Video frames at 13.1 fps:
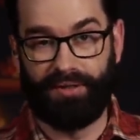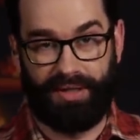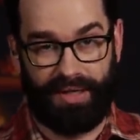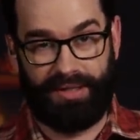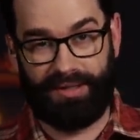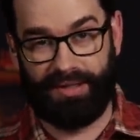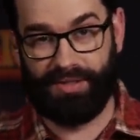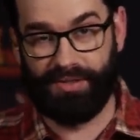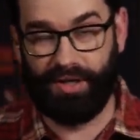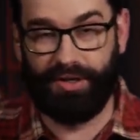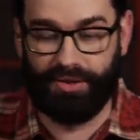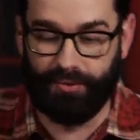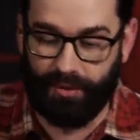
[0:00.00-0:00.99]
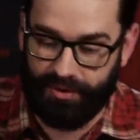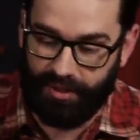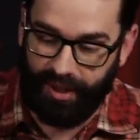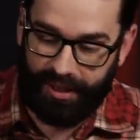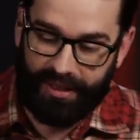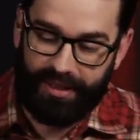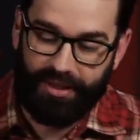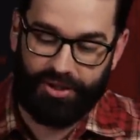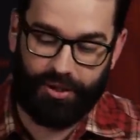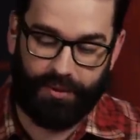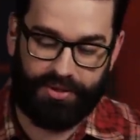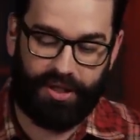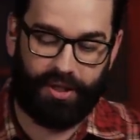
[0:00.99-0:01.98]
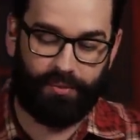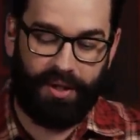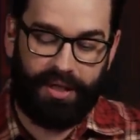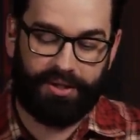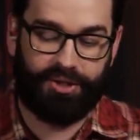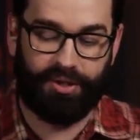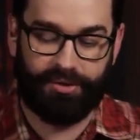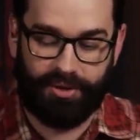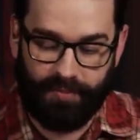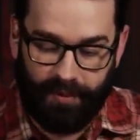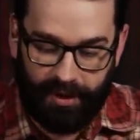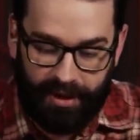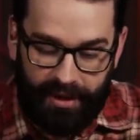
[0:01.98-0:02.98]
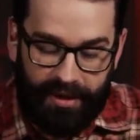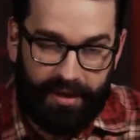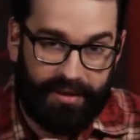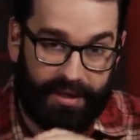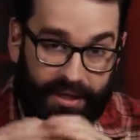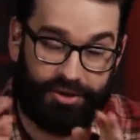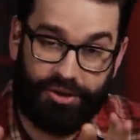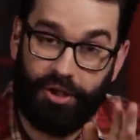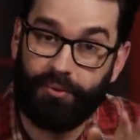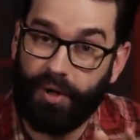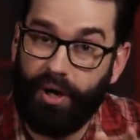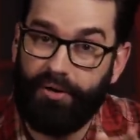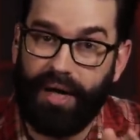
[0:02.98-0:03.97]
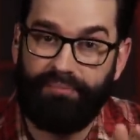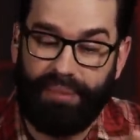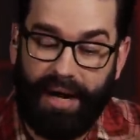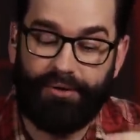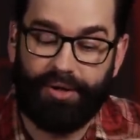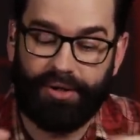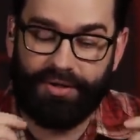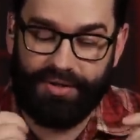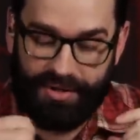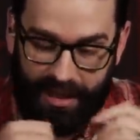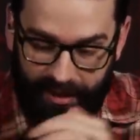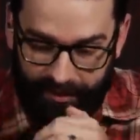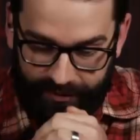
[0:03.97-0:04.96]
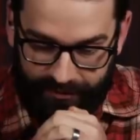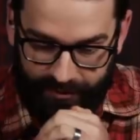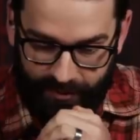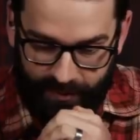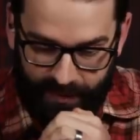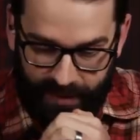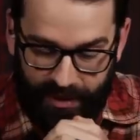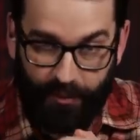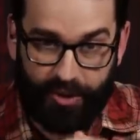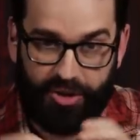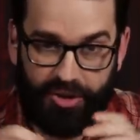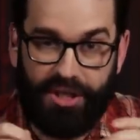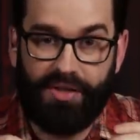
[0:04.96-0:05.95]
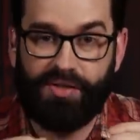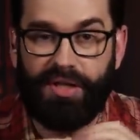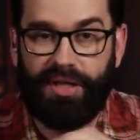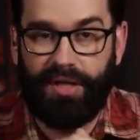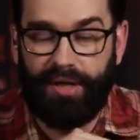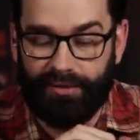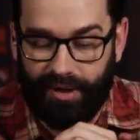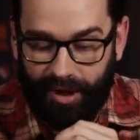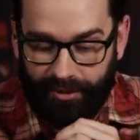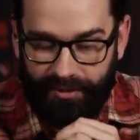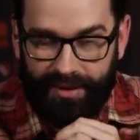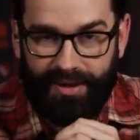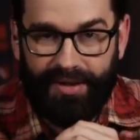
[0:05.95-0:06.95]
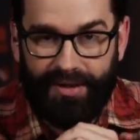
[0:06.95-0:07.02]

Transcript: I think this is also worth noting. She was there to read a children's book that she wrote about herself, where she's the hero.